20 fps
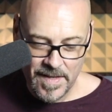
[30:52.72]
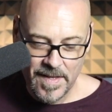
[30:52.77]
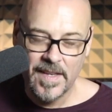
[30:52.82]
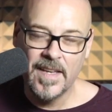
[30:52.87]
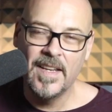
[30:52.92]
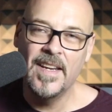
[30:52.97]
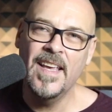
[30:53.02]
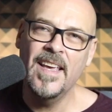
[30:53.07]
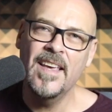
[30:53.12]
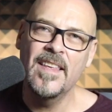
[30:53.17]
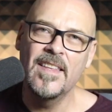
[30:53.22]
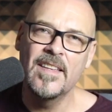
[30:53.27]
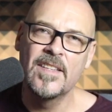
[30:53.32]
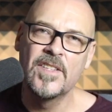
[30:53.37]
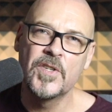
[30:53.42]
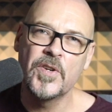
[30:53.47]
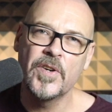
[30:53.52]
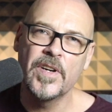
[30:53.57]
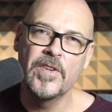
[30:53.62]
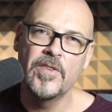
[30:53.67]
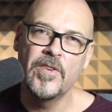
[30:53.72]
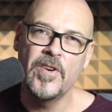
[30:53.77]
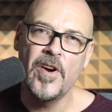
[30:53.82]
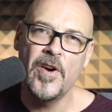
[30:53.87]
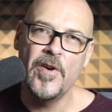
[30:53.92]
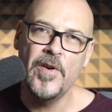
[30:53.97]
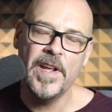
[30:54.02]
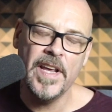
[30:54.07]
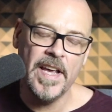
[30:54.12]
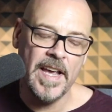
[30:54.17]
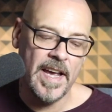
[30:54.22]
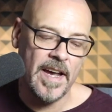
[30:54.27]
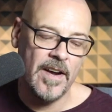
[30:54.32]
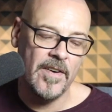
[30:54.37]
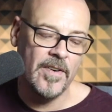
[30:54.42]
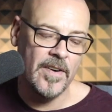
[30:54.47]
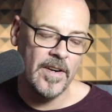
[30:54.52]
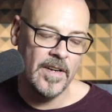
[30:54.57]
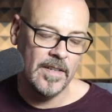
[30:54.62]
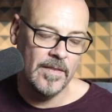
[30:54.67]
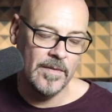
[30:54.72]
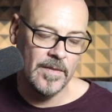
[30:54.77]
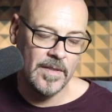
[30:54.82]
you can hear this string droning out, right?